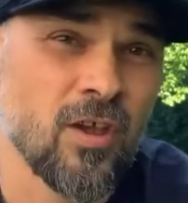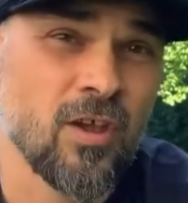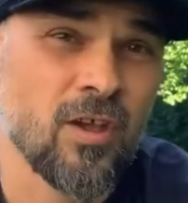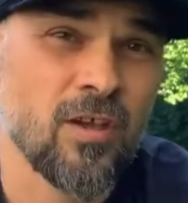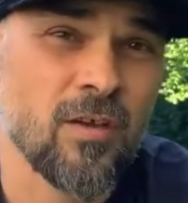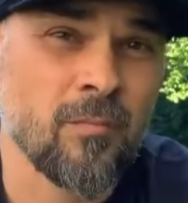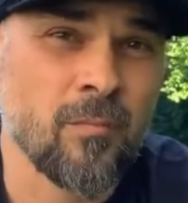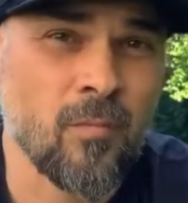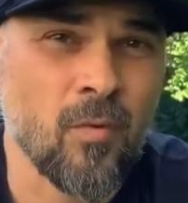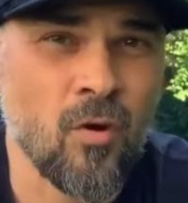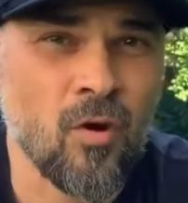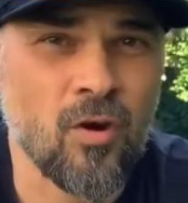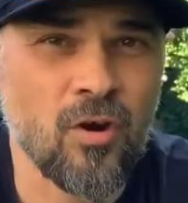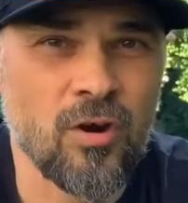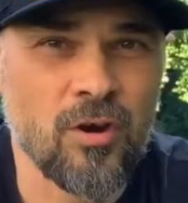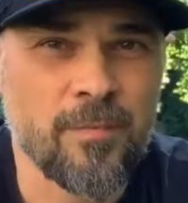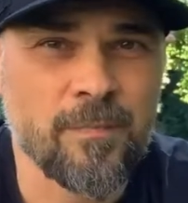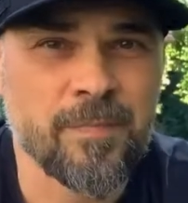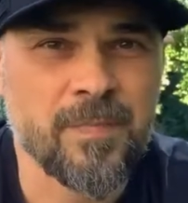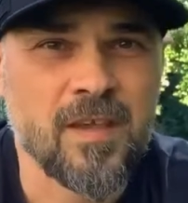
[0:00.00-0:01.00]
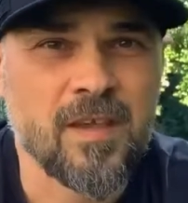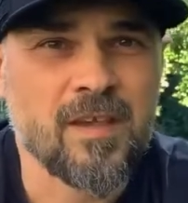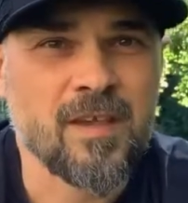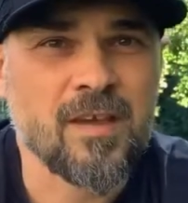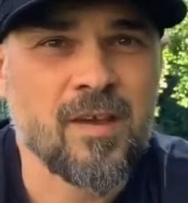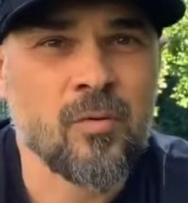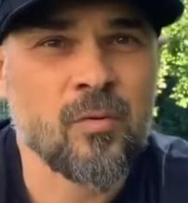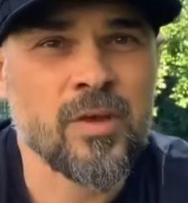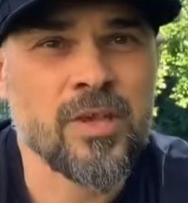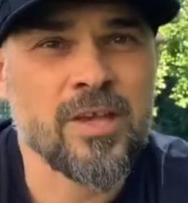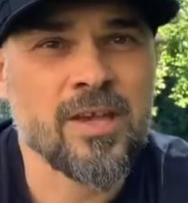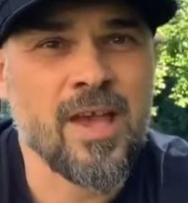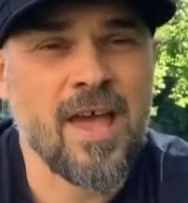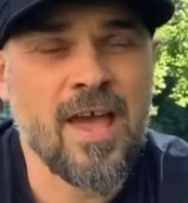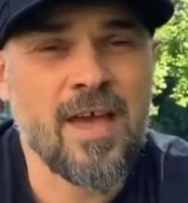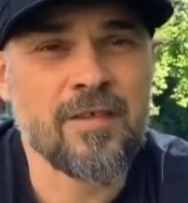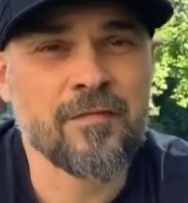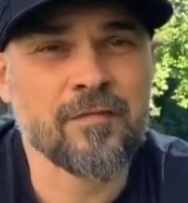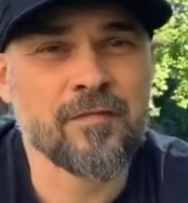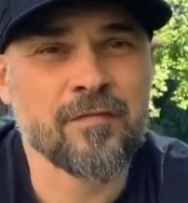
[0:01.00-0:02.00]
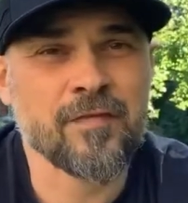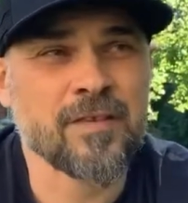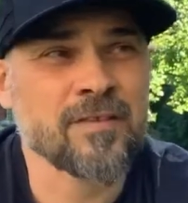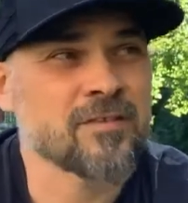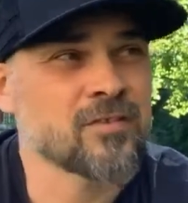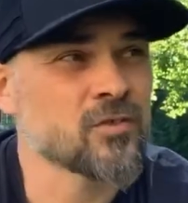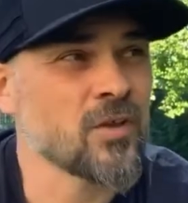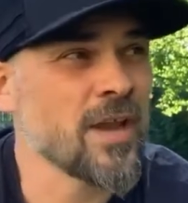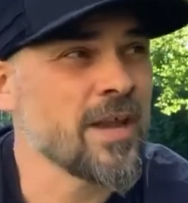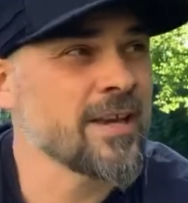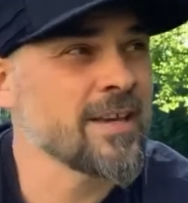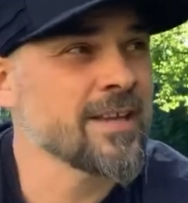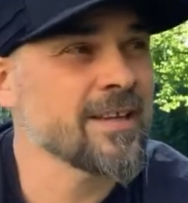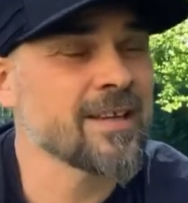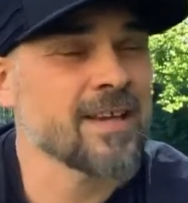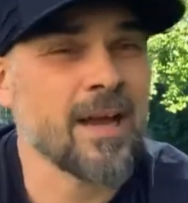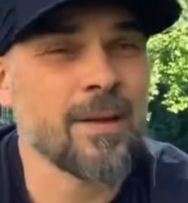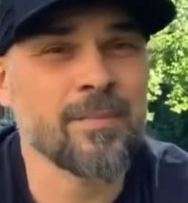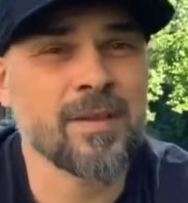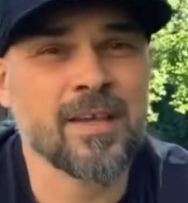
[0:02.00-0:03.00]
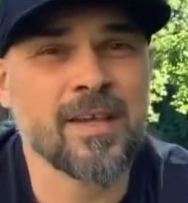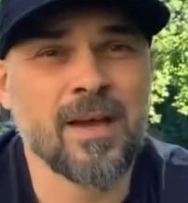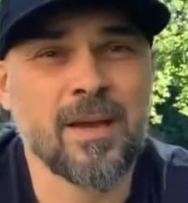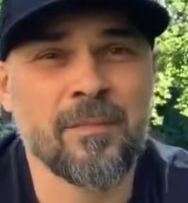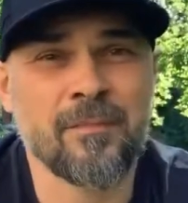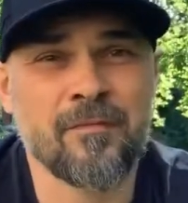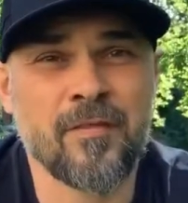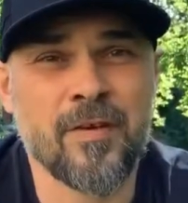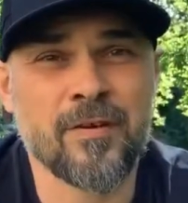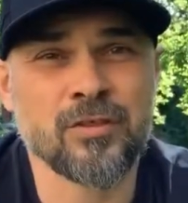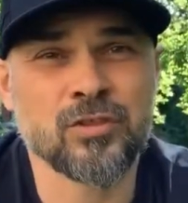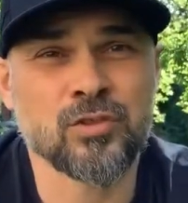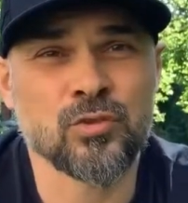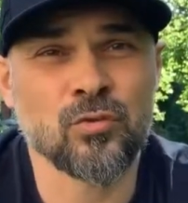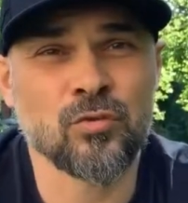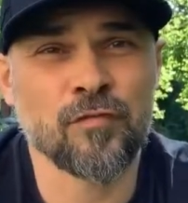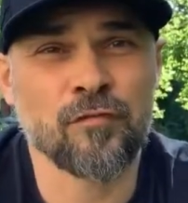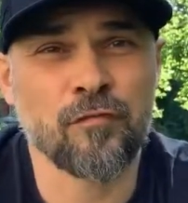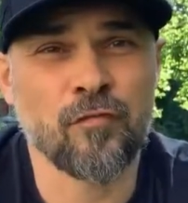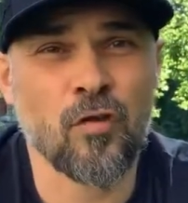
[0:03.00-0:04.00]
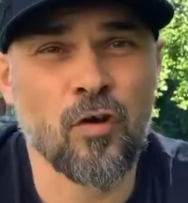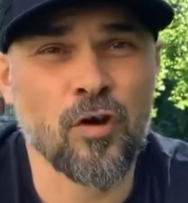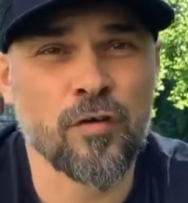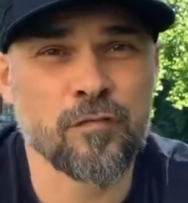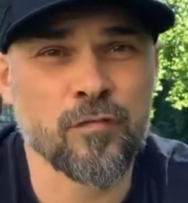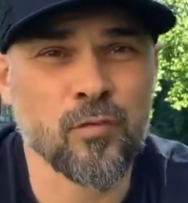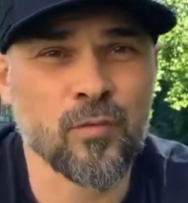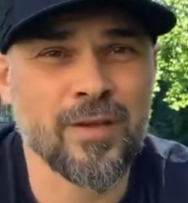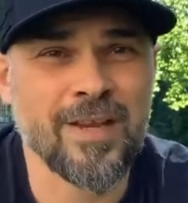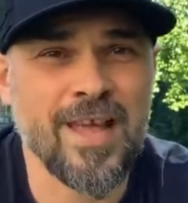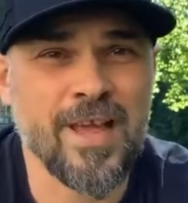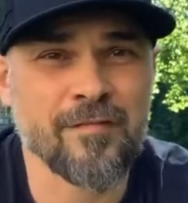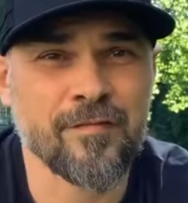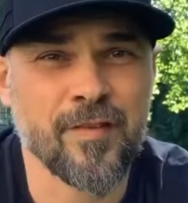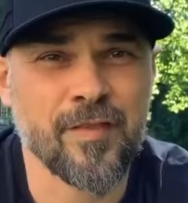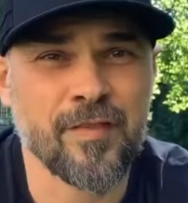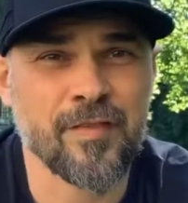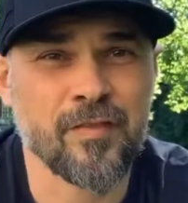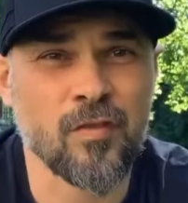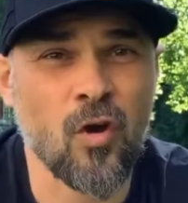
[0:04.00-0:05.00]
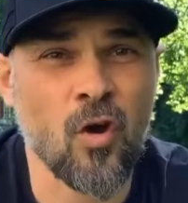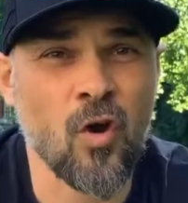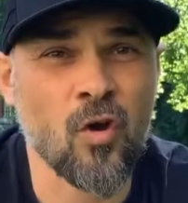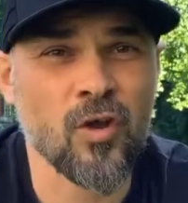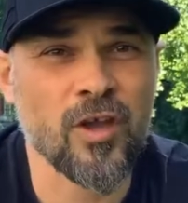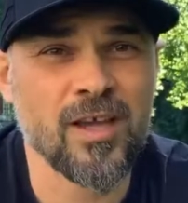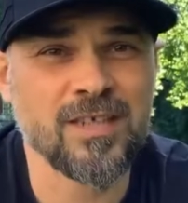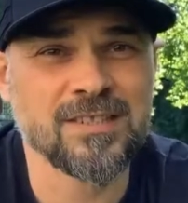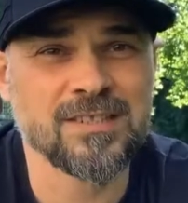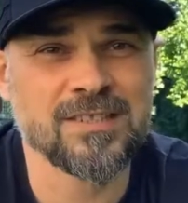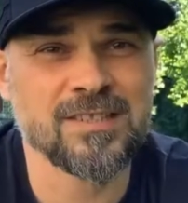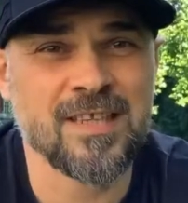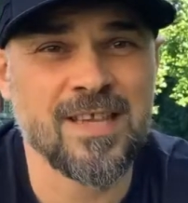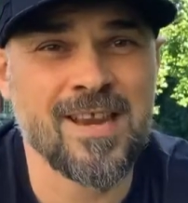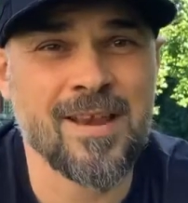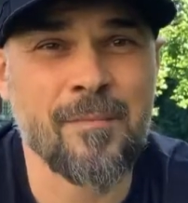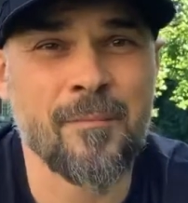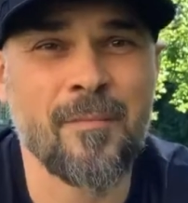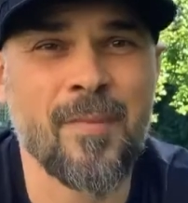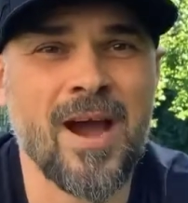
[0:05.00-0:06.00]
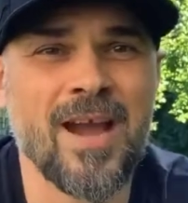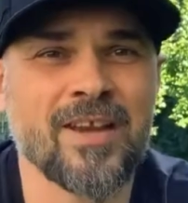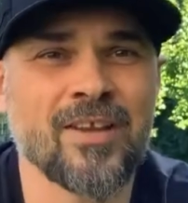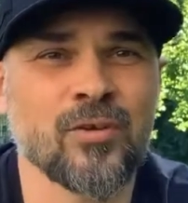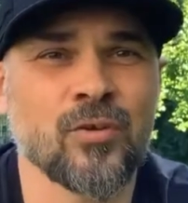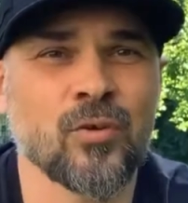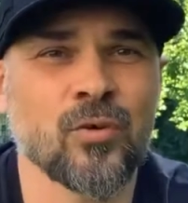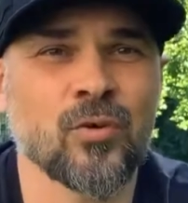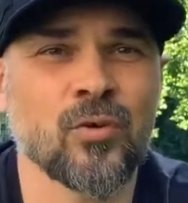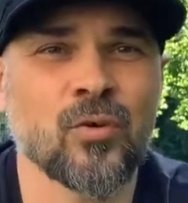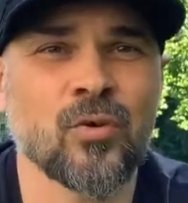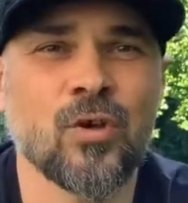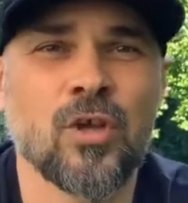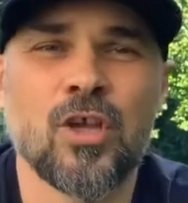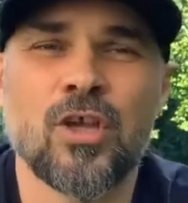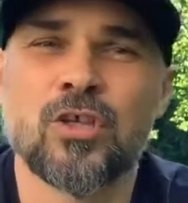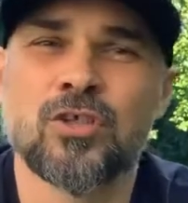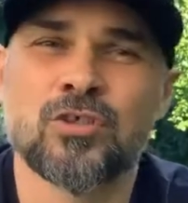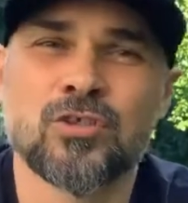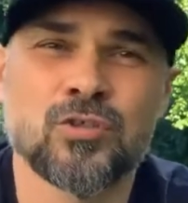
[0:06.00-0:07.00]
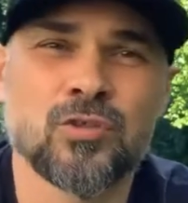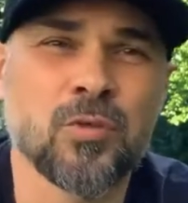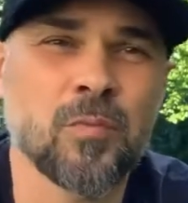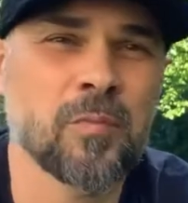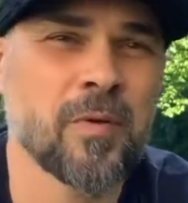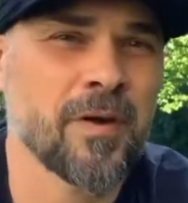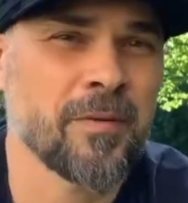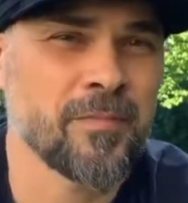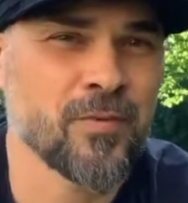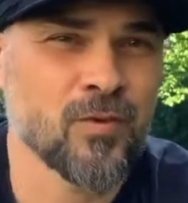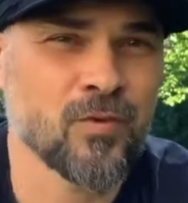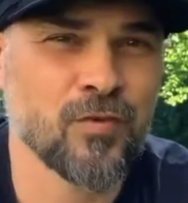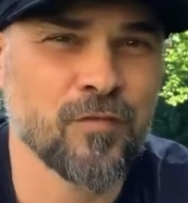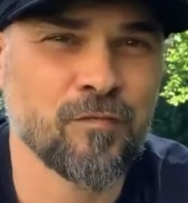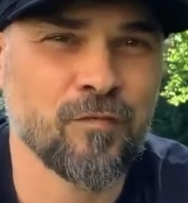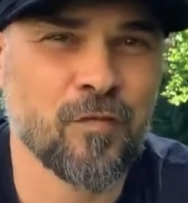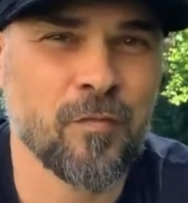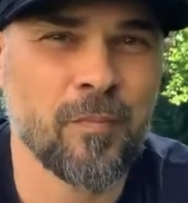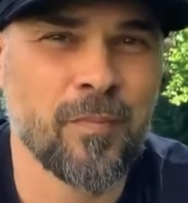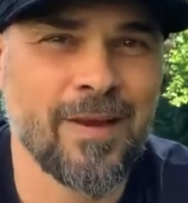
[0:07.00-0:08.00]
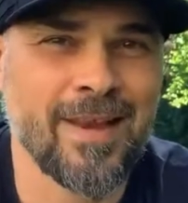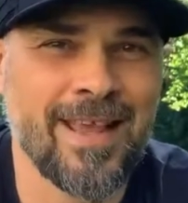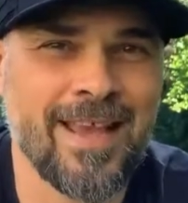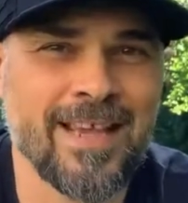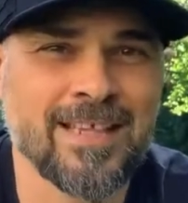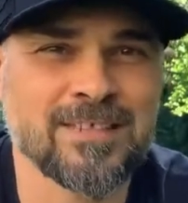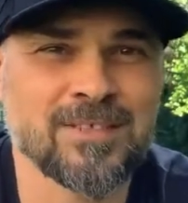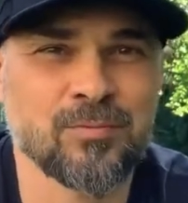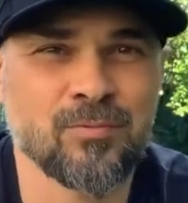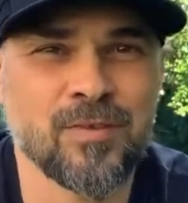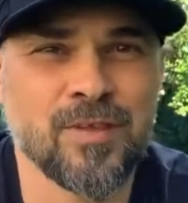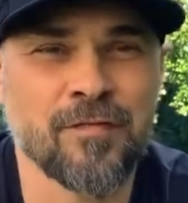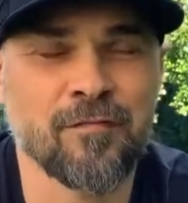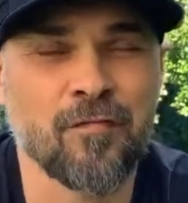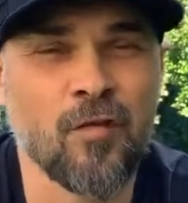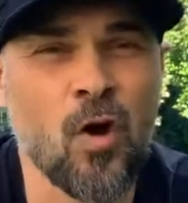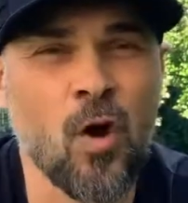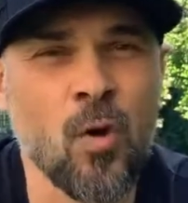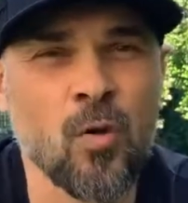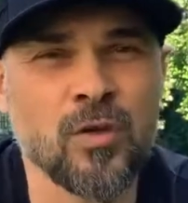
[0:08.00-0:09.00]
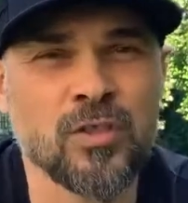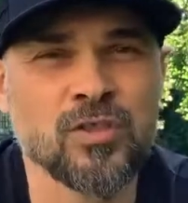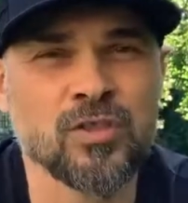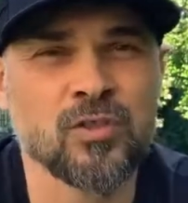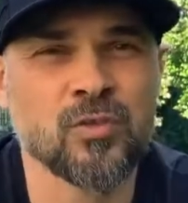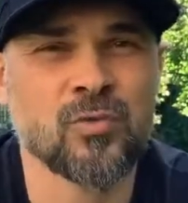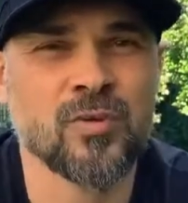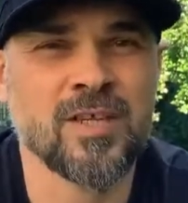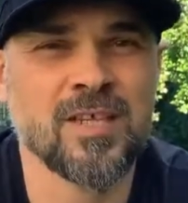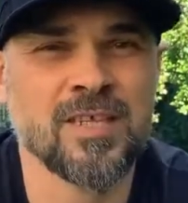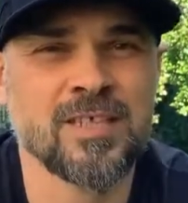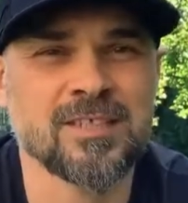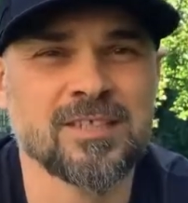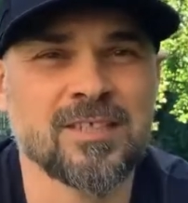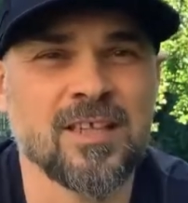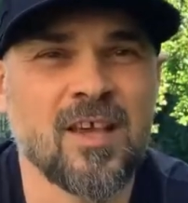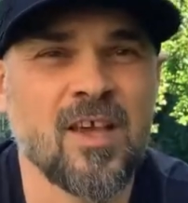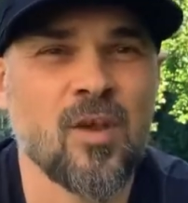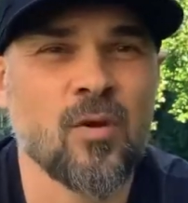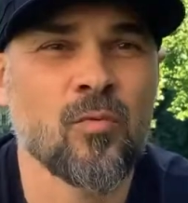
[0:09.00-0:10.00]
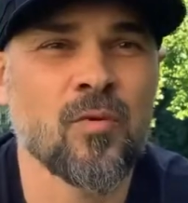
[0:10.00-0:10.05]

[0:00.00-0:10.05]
more. We have training coming up very soon, 4th to 11th August in Maniku, super beautiful place with oak trees.